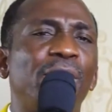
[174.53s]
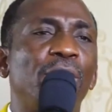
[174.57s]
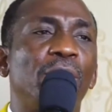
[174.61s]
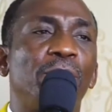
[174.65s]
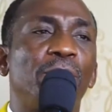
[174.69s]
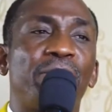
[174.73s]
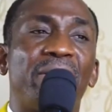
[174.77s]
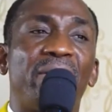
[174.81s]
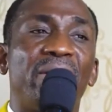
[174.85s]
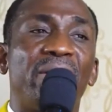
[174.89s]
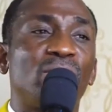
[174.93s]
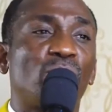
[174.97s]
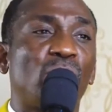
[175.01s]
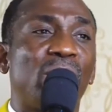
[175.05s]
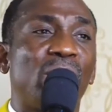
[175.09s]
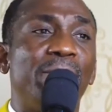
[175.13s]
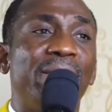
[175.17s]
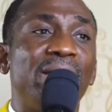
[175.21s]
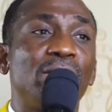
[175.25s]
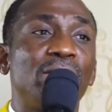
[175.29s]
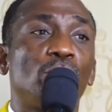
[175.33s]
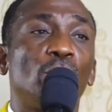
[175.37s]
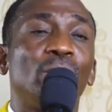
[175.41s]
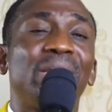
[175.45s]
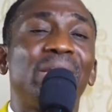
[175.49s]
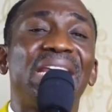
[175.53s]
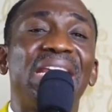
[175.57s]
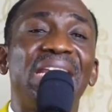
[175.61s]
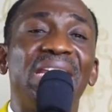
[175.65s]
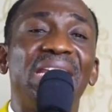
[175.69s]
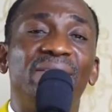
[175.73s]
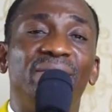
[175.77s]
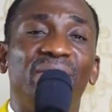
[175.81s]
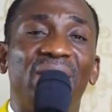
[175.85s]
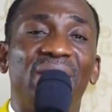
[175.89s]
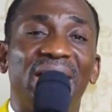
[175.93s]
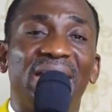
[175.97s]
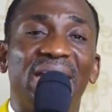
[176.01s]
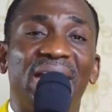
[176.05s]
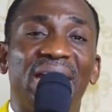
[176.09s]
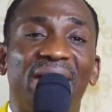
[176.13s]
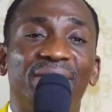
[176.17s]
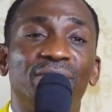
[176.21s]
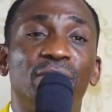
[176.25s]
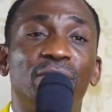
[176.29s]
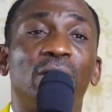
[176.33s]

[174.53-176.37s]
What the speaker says: your parents were meant to give that they have